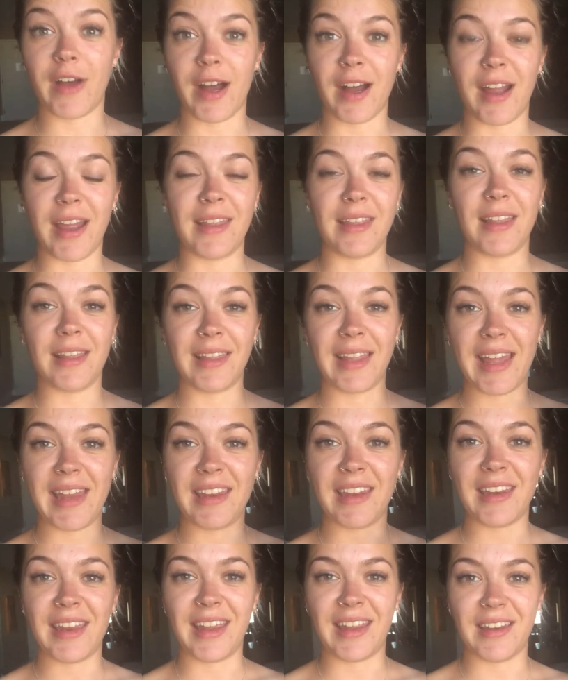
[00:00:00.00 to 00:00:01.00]
and then
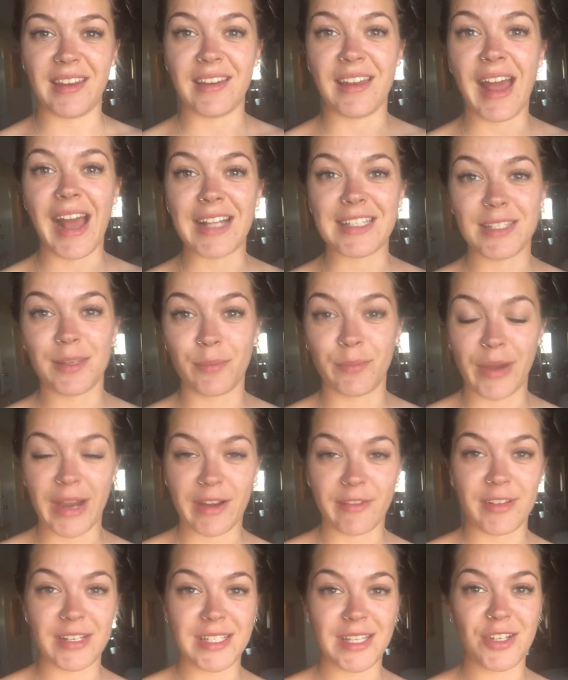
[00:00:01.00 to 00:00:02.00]
landed in and had some
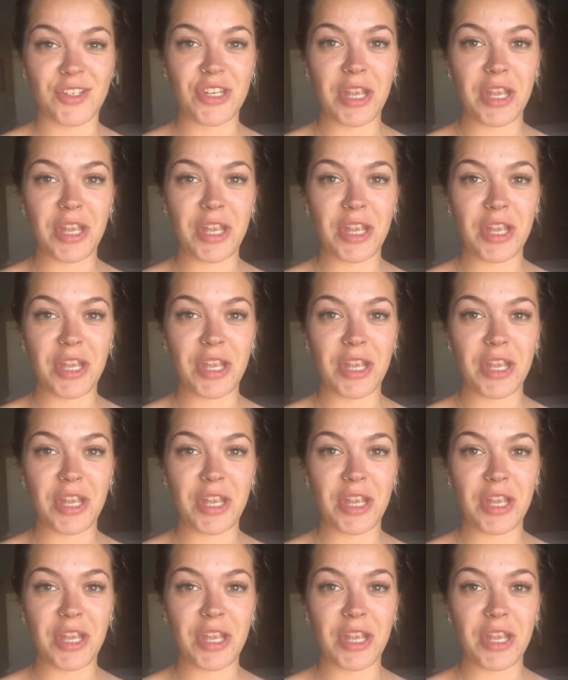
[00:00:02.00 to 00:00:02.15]
breakfast and